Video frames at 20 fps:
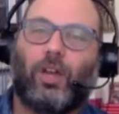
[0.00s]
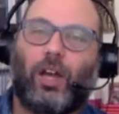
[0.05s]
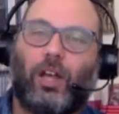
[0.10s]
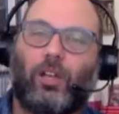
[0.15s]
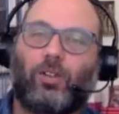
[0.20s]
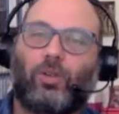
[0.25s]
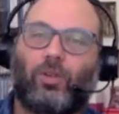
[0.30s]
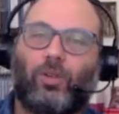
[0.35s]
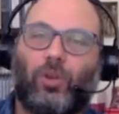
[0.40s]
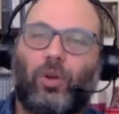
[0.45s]
I
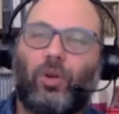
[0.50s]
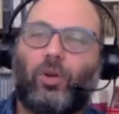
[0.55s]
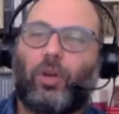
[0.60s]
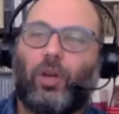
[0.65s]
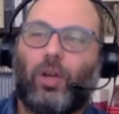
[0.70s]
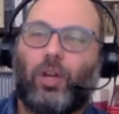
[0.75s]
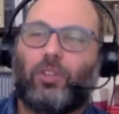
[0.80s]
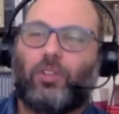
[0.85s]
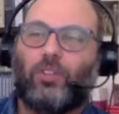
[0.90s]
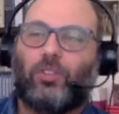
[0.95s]
don't know.
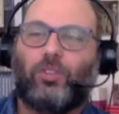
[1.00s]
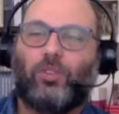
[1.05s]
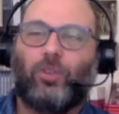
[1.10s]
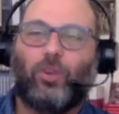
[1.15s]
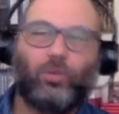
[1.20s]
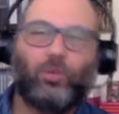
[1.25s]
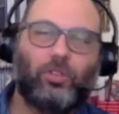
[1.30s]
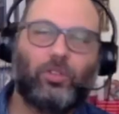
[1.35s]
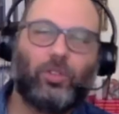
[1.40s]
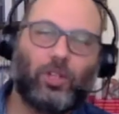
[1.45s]
I just
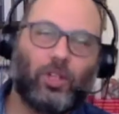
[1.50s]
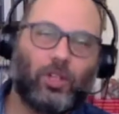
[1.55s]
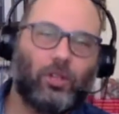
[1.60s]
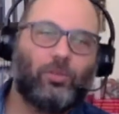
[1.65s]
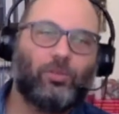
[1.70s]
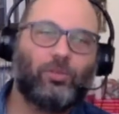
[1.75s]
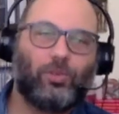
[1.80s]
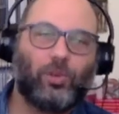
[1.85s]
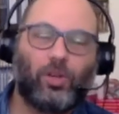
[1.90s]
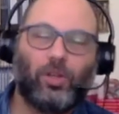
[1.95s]
don't see it
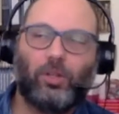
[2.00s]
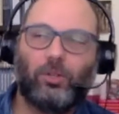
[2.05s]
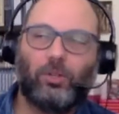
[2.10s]
in Freud.